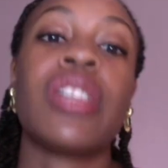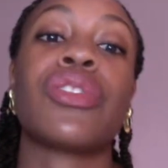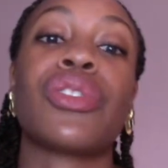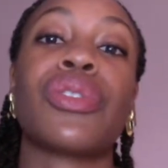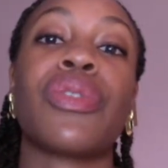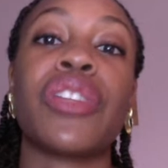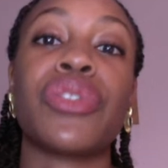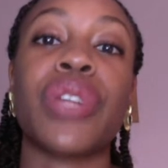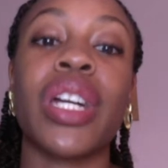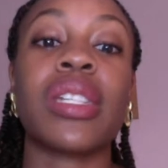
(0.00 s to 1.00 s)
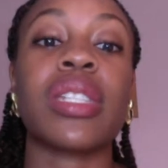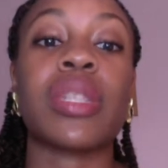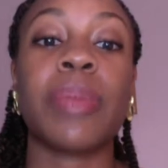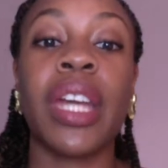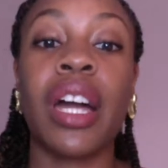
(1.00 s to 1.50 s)
So you find
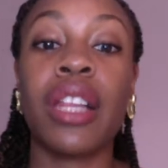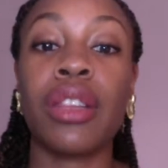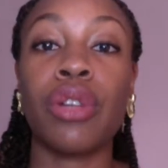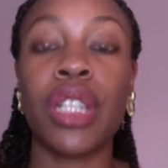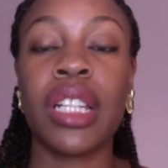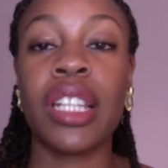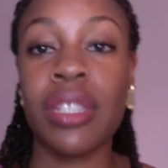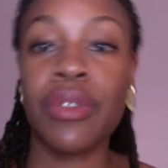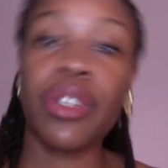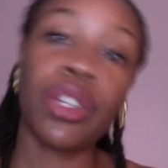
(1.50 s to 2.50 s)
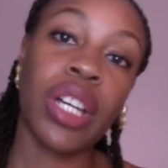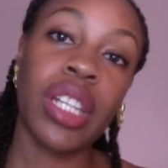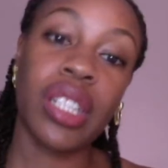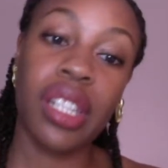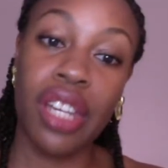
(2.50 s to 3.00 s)
Ugandans pay a lot less if you're a
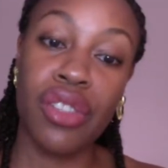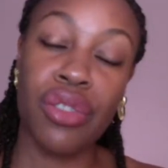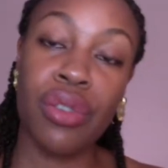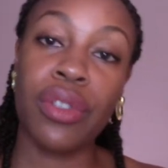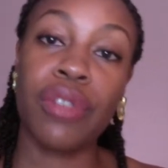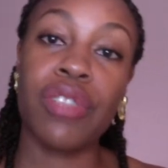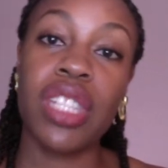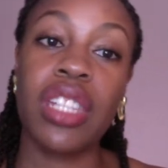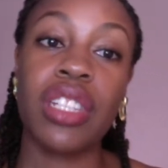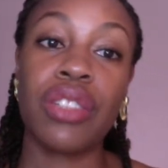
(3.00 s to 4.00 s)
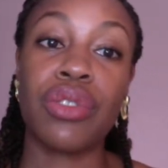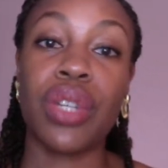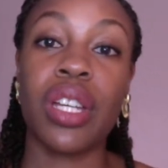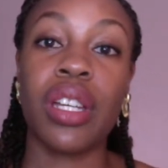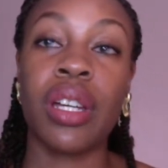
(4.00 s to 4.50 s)
Ugandan national, if you're residing
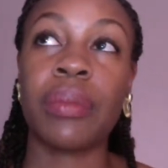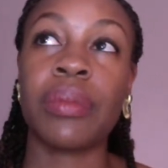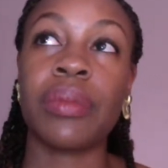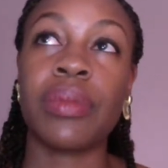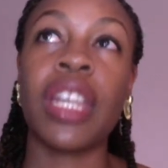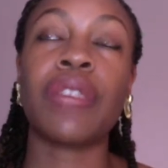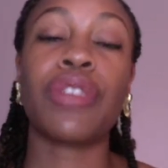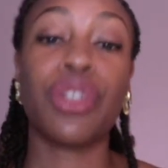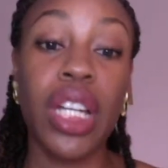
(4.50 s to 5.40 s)
in if you're